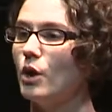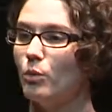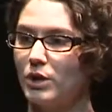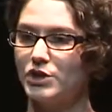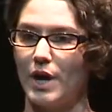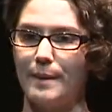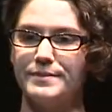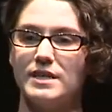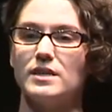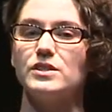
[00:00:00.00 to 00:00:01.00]

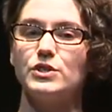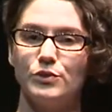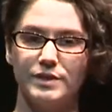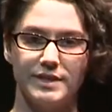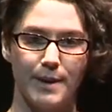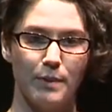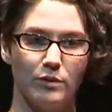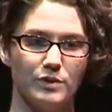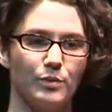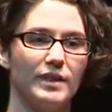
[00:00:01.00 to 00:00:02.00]
workshops, and student
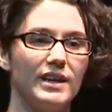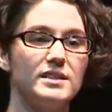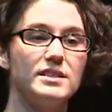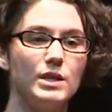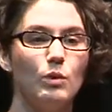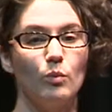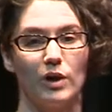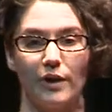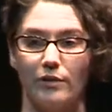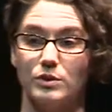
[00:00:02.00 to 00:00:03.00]
demos where they can see what one
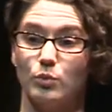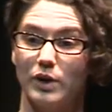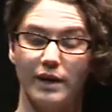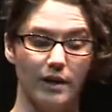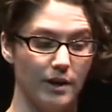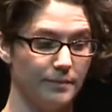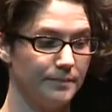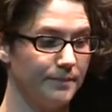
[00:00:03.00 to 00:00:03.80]
another is working on.